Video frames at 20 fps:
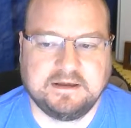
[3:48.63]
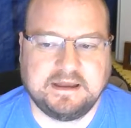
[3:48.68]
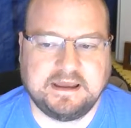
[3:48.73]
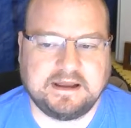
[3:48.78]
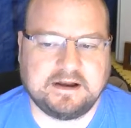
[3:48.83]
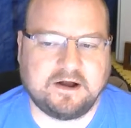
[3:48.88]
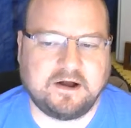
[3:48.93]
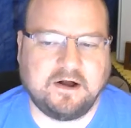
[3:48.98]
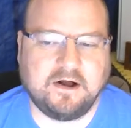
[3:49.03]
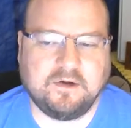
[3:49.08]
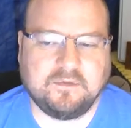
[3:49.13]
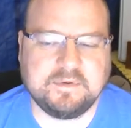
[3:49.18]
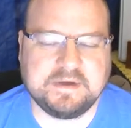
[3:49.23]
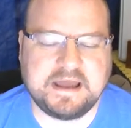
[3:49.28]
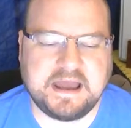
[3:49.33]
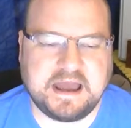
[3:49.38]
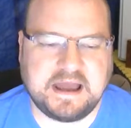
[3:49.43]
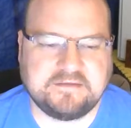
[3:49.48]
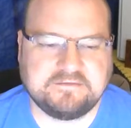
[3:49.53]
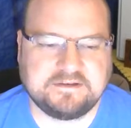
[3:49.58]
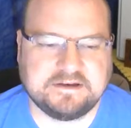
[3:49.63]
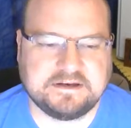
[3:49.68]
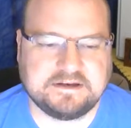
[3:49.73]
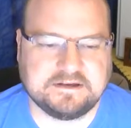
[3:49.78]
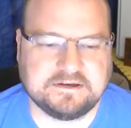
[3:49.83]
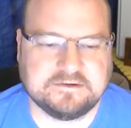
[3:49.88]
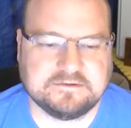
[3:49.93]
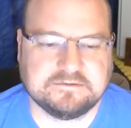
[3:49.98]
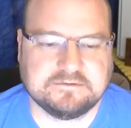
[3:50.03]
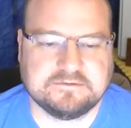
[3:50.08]
and all we have to
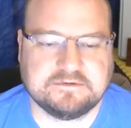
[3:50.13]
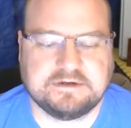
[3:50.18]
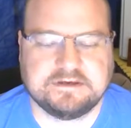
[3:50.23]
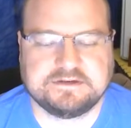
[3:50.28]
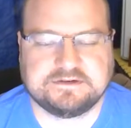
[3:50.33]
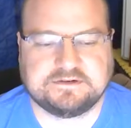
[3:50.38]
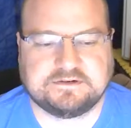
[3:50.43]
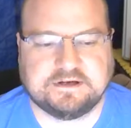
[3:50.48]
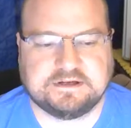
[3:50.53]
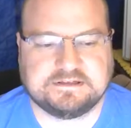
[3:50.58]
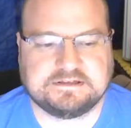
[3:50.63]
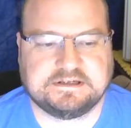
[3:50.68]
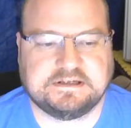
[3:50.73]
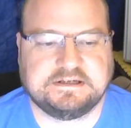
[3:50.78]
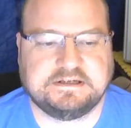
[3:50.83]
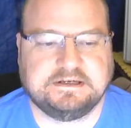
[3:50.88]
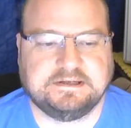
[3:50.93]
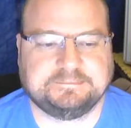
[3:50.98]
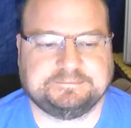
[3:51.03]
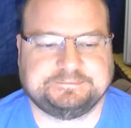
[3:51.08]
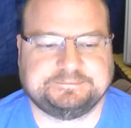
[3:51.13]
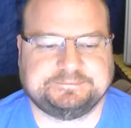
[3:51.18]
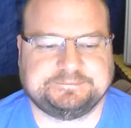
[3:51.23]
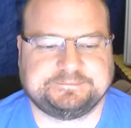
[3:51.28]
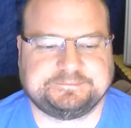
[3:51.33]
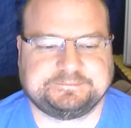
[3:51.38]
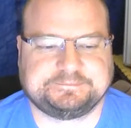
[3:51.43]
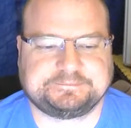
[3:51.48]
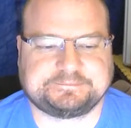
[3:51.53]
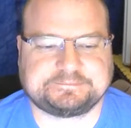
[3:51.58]
do is trust in him.
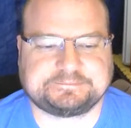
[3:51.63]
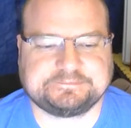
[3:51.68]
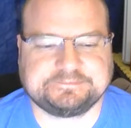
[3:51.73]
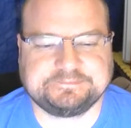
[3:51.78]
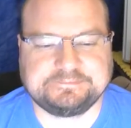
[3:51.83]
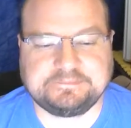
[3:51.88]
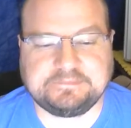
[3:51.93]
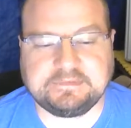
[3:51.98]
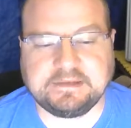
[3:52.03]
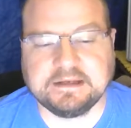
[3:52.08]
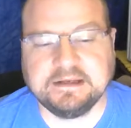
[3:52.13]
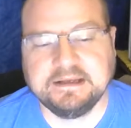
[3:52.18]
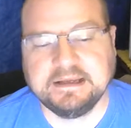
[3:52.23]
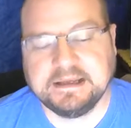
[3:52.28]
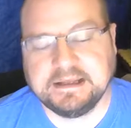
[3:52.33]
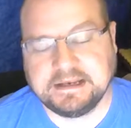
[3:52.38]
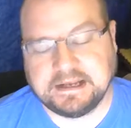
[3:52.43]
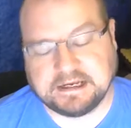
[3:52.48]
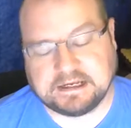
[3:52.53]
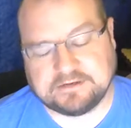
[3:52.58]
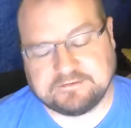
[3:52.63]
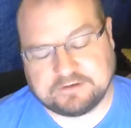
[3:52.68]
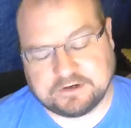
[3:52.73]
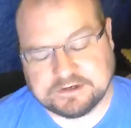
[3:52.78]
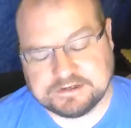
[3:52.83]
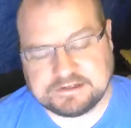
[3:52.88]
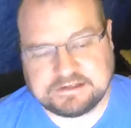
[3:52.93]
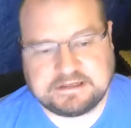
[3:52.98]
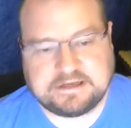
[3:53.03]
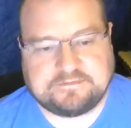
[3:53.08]
Now,
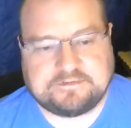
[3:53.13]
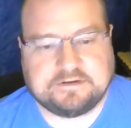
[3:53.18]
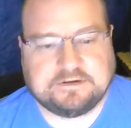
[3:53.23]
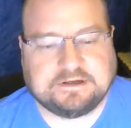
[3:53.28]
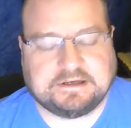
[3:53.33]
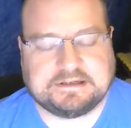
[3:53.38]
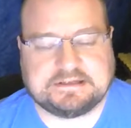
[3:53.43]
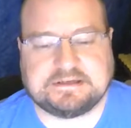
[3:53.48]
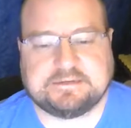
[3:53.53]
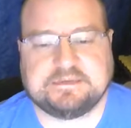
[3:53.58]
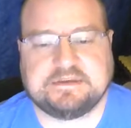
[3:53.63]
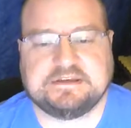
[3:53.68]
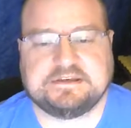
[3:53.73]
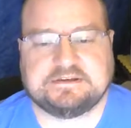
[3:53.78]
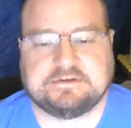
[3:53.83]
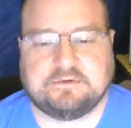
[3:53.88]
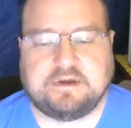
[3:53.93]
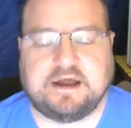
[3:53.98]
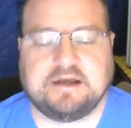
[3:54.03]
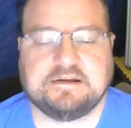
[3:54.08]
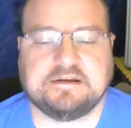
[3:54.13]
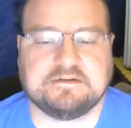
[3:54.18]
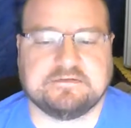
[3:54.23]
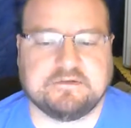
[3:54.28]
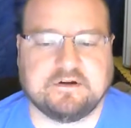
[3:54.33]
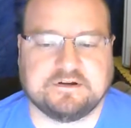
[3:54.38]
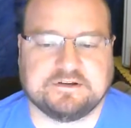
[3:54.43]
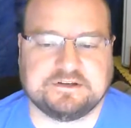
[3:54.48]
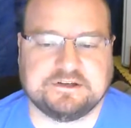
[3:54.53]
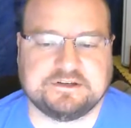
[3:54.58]
conversely, if you look at some of these surrounding
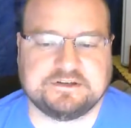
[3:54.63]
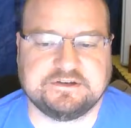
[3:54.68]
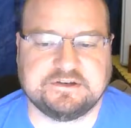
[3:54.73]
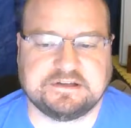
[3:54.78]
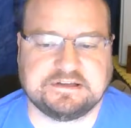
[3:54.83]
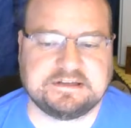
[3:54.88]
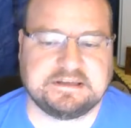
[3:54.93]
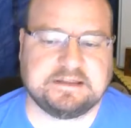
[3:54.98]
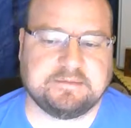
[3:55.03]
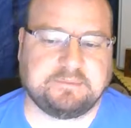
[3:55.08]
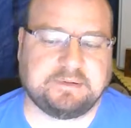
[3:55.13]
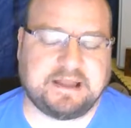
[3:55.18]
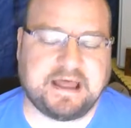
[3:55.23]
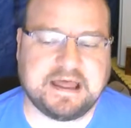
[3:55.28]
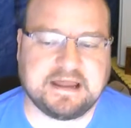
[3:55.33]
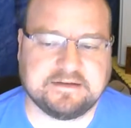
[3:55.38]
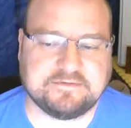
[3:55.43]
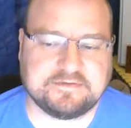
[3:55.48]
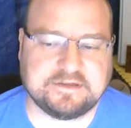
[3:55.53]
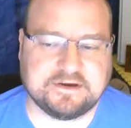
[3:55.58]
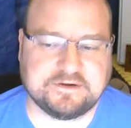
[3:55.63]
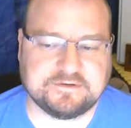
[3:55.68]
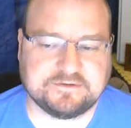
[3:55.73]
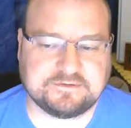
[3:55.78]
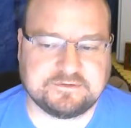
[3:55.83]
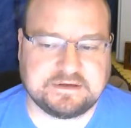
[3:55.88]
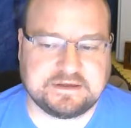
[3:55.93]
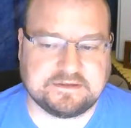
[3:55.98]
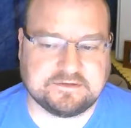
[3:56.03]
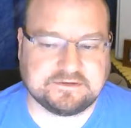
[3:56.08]
verses, you can see the plight of those
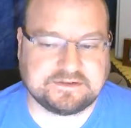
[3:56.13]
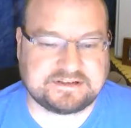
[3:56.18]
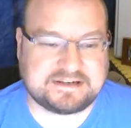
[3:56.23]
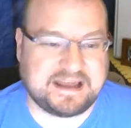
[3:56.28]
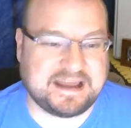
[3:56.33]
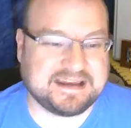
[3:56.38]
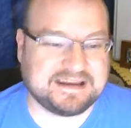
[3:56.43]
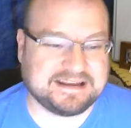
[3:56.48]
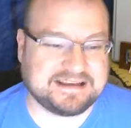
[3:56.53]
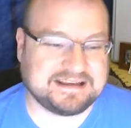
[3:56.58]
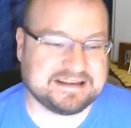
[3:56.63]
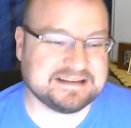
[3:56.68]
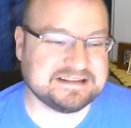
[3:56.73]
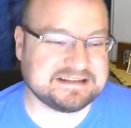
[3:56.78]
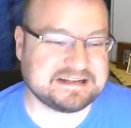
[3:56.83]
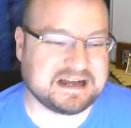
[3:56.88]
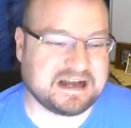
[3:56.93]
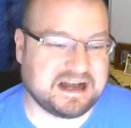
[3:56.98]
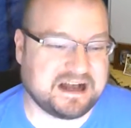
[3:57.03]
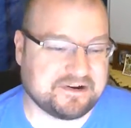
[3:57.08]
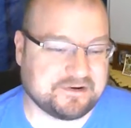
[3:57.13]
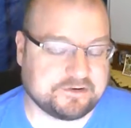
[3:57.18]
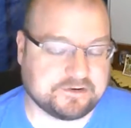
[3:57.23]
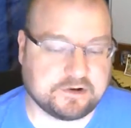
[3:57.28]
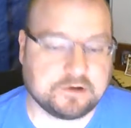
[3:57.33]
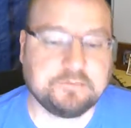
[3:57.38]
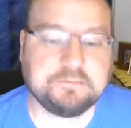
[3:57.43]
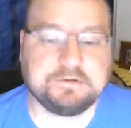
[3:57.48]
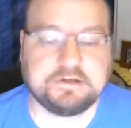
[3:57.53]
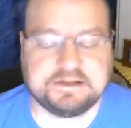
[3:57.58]
who either stand against God or
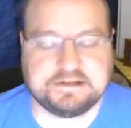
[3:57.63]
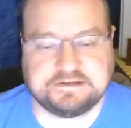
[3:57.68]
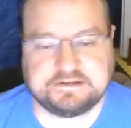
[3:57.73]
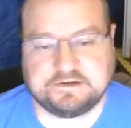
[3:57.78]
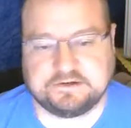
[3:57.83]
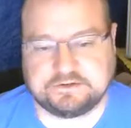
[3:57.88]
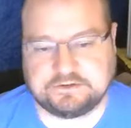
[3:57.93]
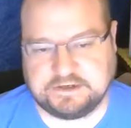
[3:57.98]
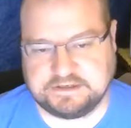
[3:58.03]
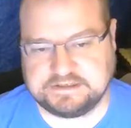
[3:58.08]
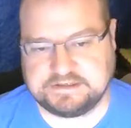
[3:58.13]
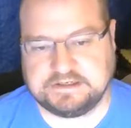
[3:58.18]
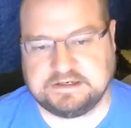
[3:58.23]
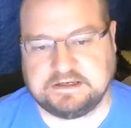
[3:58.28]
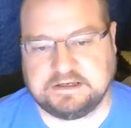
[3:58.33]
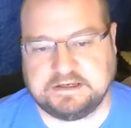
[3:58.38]
don't place their trust in